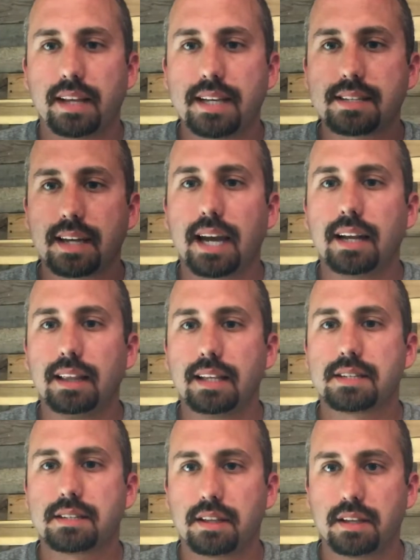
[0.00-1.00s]
That's the kind of
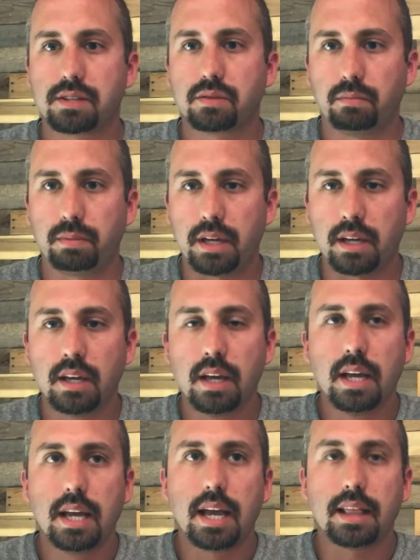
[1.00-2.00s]
list that this will be,
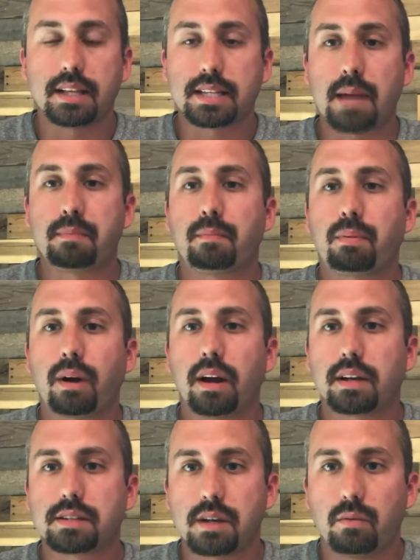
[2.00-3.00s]
and the type of
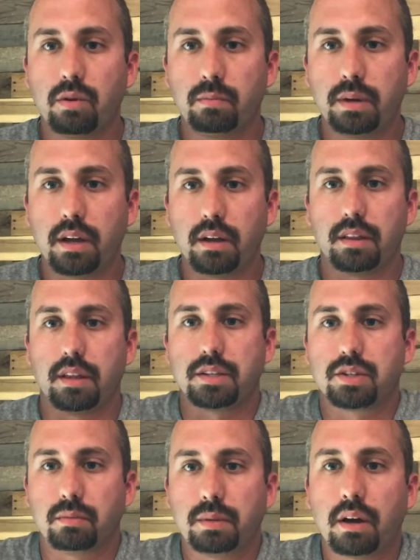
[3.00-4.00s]
products
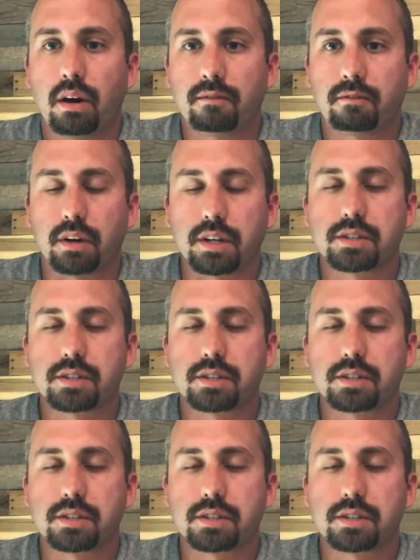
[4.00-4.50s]
that you'll be offering.